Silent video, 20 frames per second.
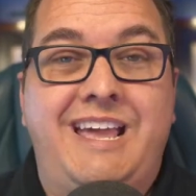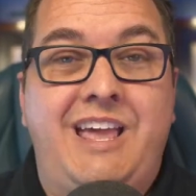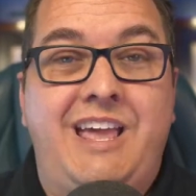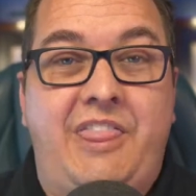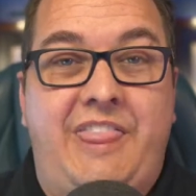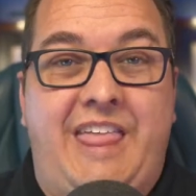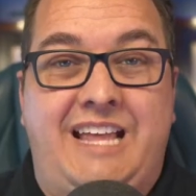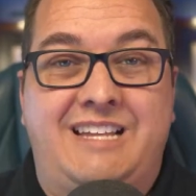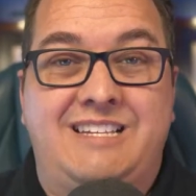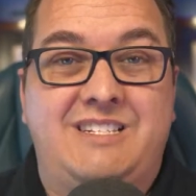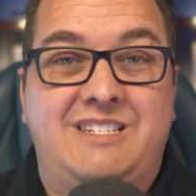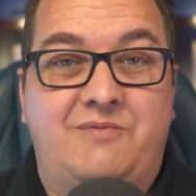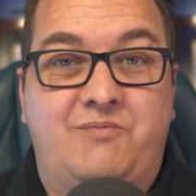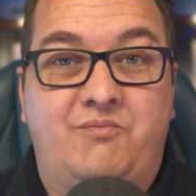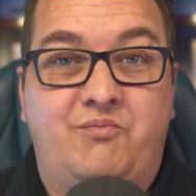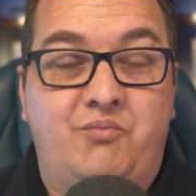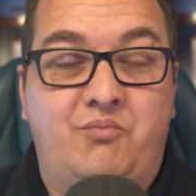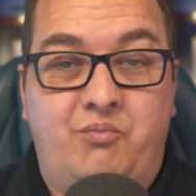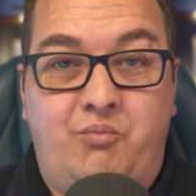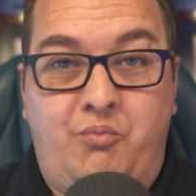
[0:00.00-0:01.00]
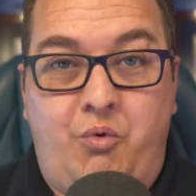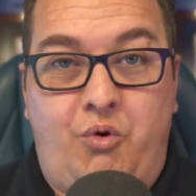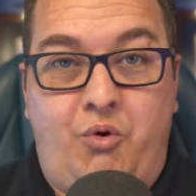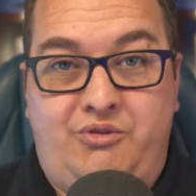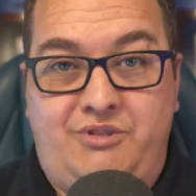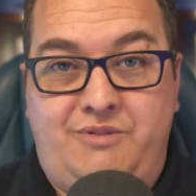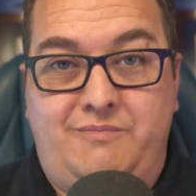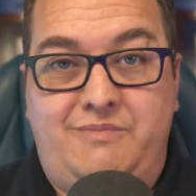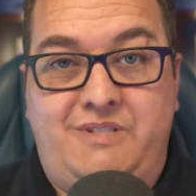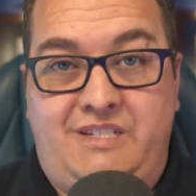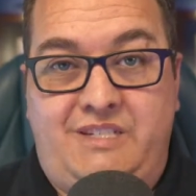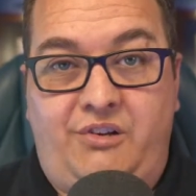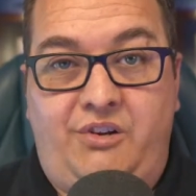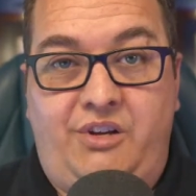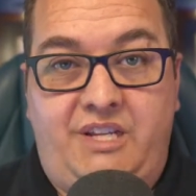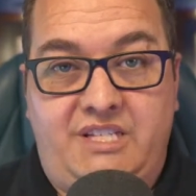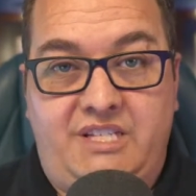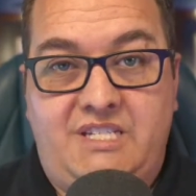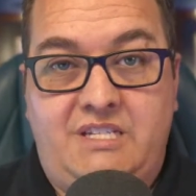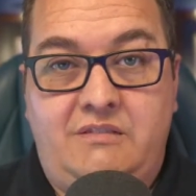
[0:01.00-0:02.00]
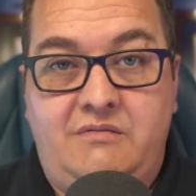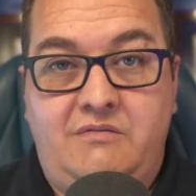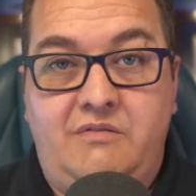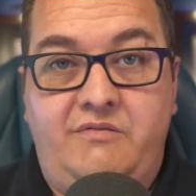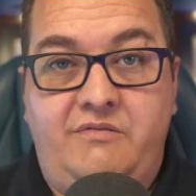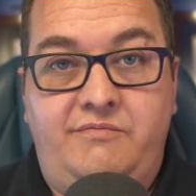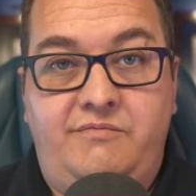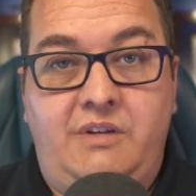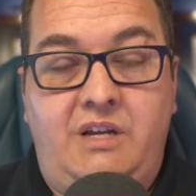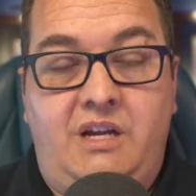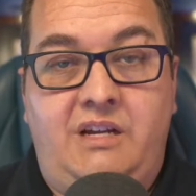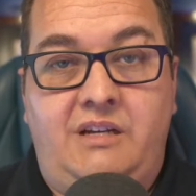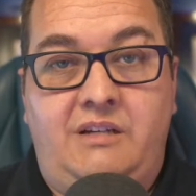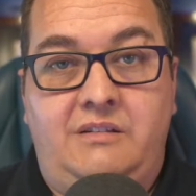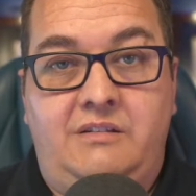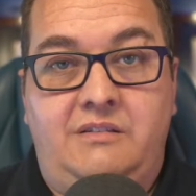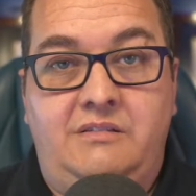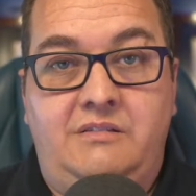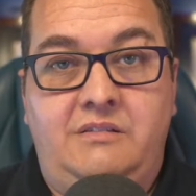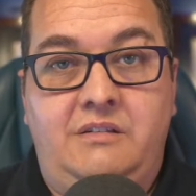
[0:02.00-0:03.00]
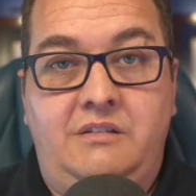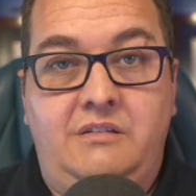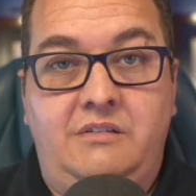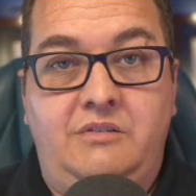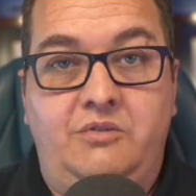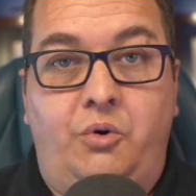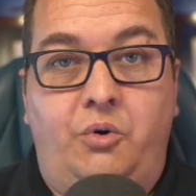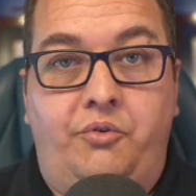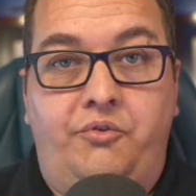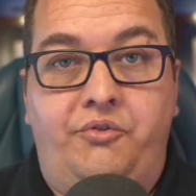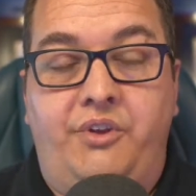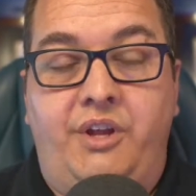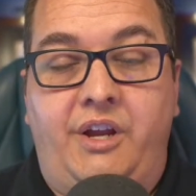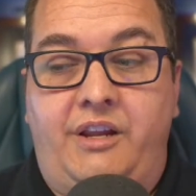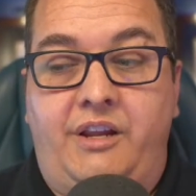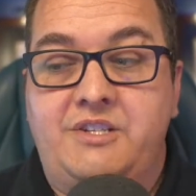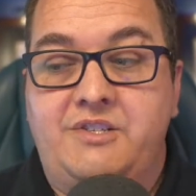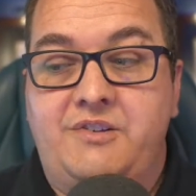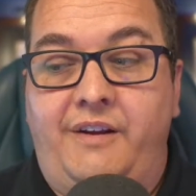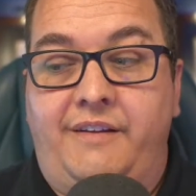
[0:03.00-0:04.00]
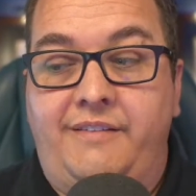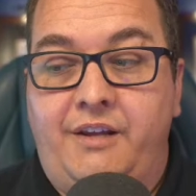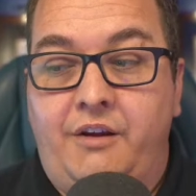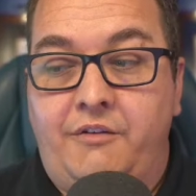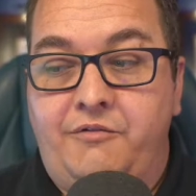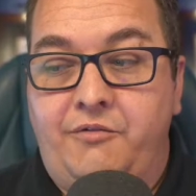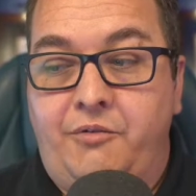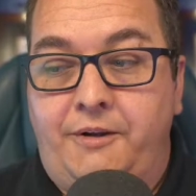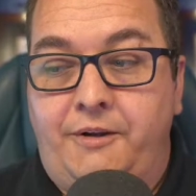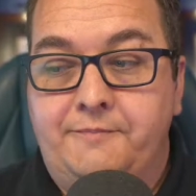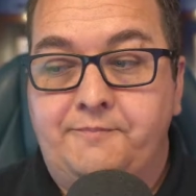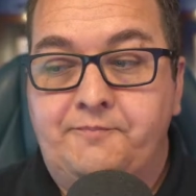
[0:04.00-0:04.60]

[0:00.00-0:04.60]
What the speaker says: That's worth some serious gold nuggets right there for you.